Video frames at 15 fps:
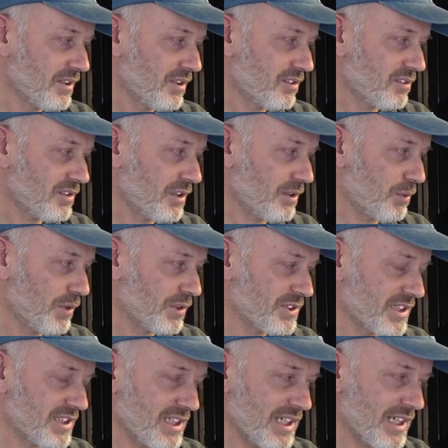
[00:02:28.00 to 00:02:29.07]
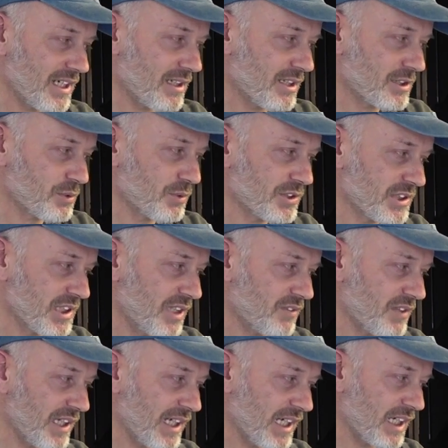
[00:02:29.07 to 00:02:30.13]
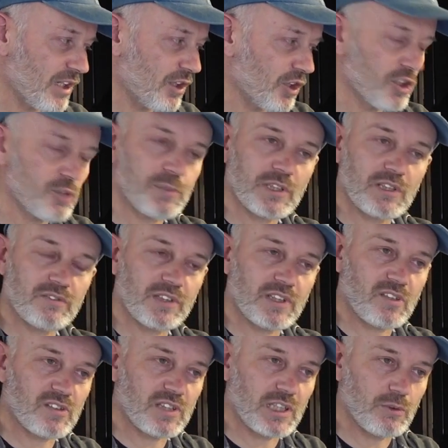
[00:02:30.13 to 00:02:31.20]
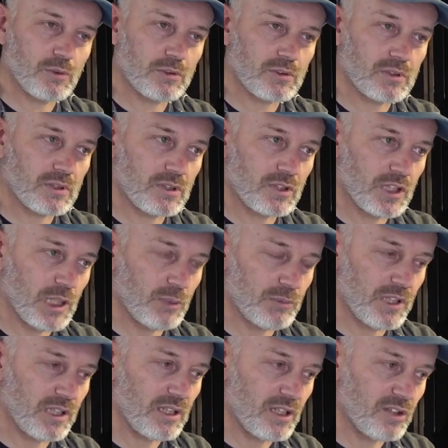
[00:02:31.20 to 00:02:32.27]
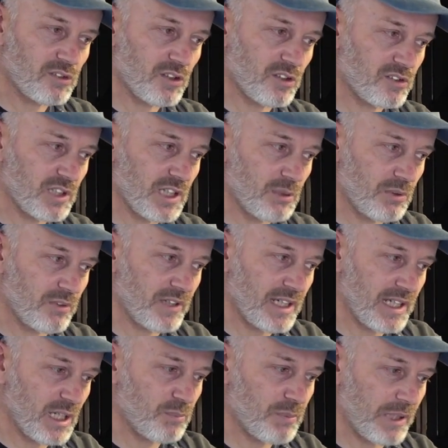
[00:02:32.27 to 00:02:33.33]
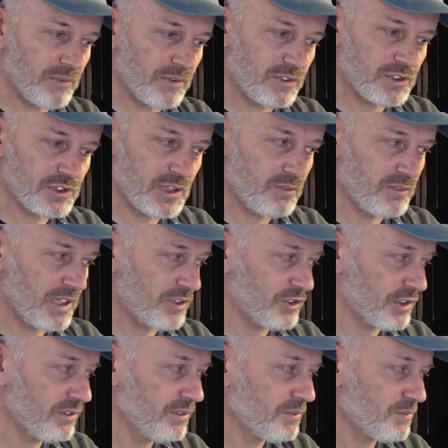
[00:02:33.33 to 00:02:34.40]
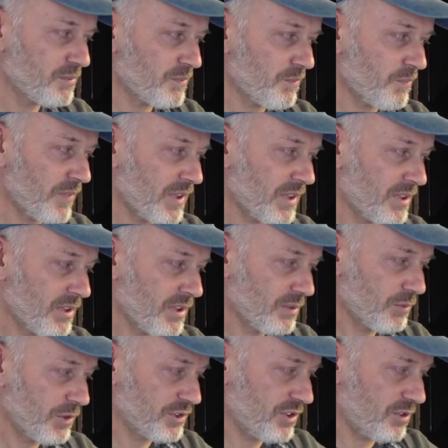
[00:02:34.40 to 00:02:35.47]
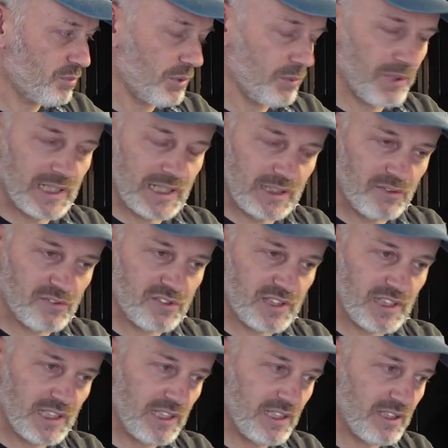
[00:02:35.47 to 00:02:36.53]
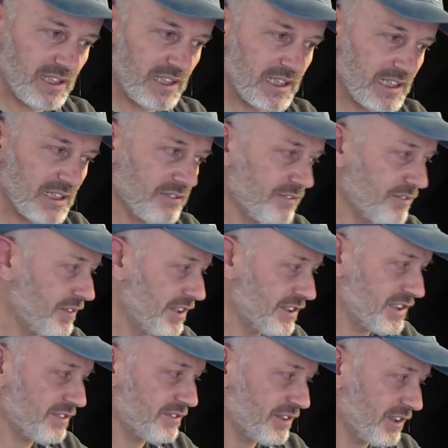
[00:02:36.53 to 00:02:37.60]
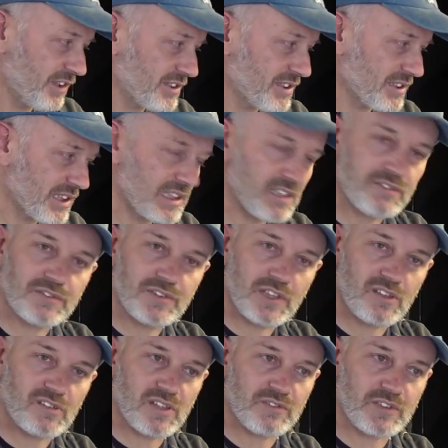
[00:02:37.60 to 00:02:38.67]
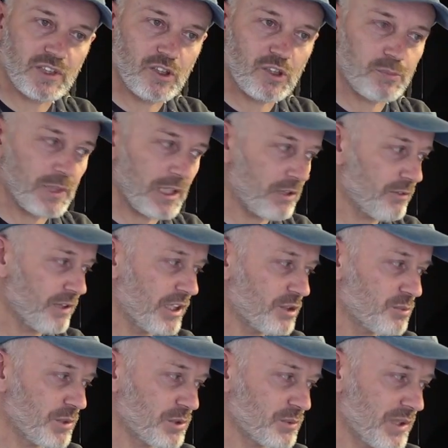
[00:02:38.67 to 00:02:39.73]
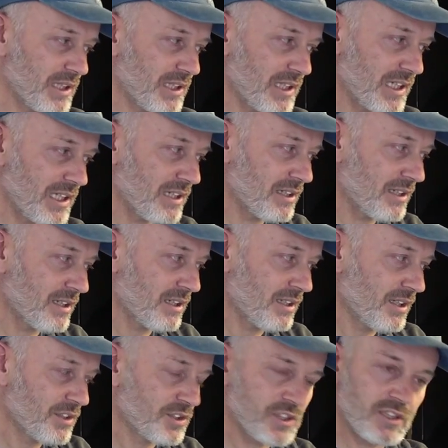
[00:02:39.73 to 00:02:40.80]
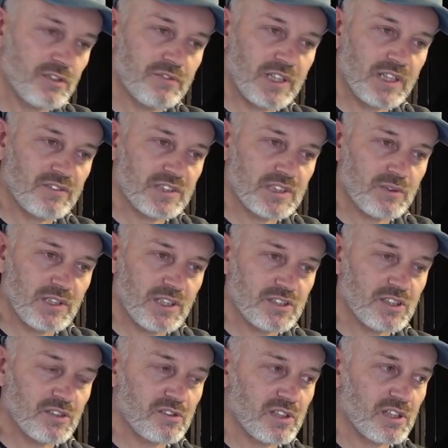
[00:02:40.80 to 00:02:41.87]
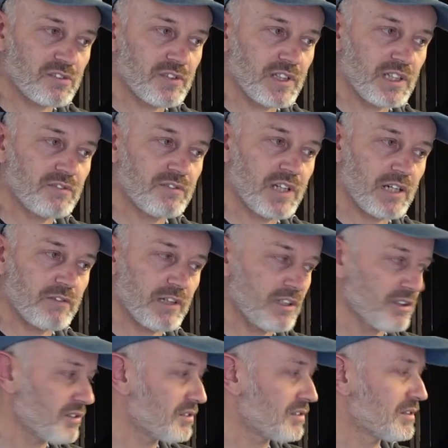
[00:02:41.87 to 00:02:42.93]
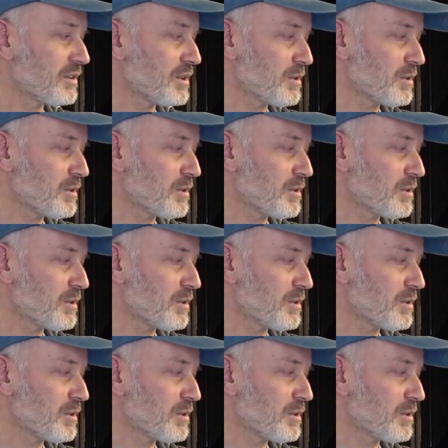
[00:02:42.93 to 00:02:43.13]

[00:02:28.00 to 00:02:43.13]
So we wanted to achieve the high horsepower figures that you would normally associate with a high powered tuned engine, which is what we're kind of seeing in the kind of 34 to kind of 37 horsepower range between the 252 and the 265 variants,